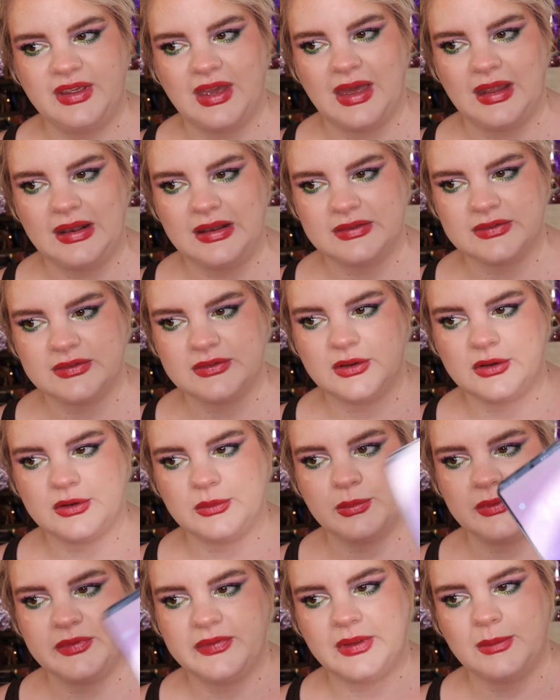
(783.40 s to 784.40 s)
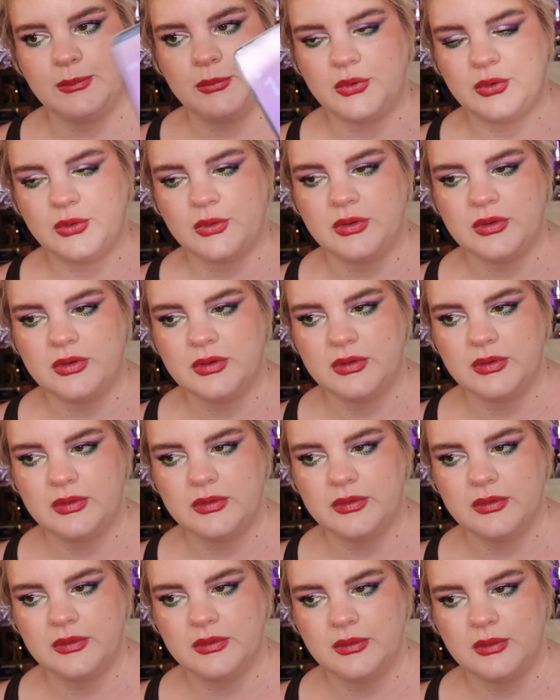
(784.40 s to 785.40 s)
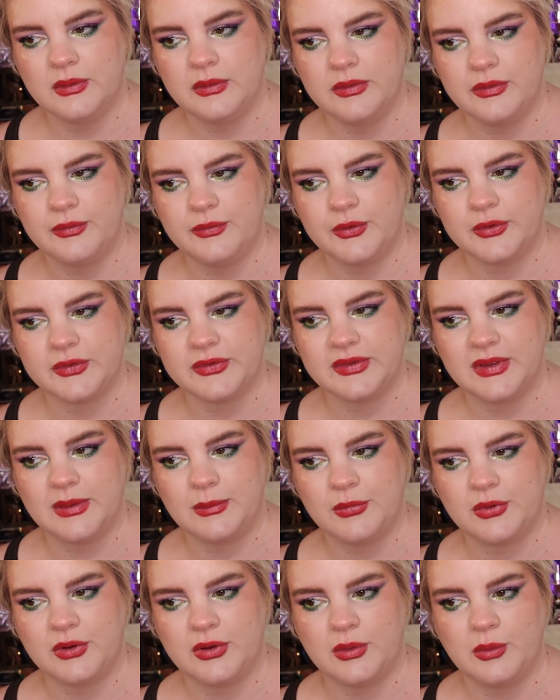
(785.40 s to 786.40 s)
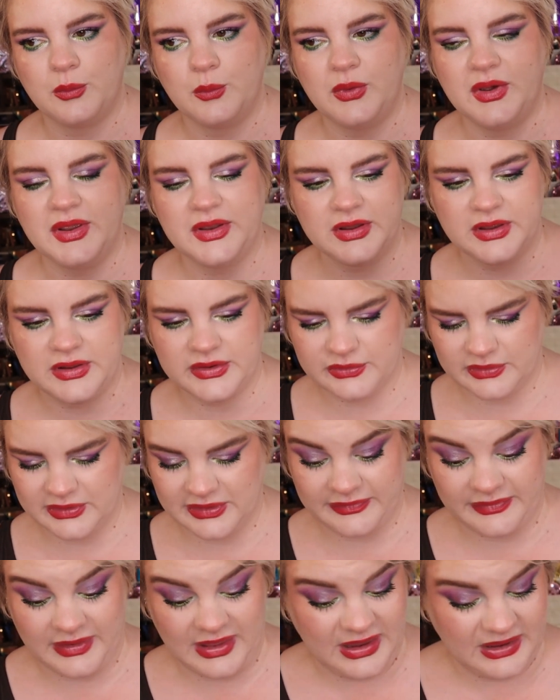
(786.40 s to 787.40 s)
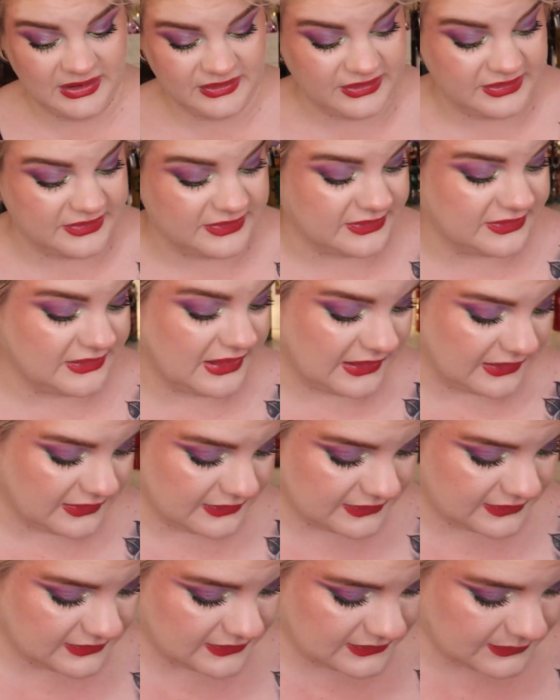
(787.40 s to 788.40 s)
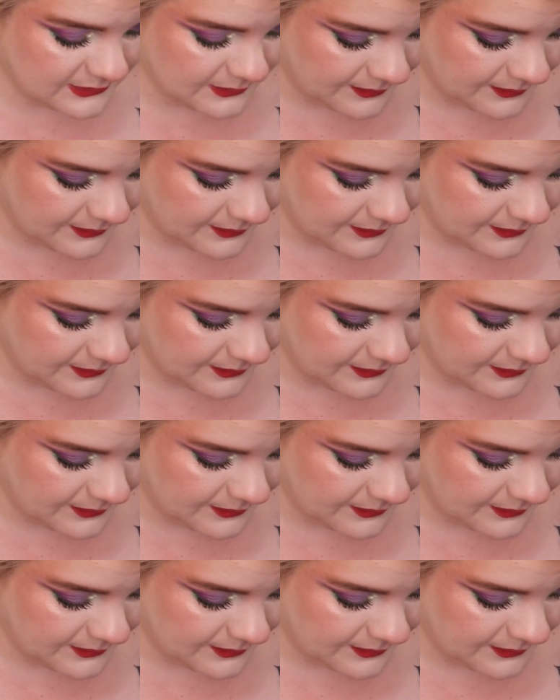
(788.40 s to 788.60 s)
yeah, let's start with number the first number, 186.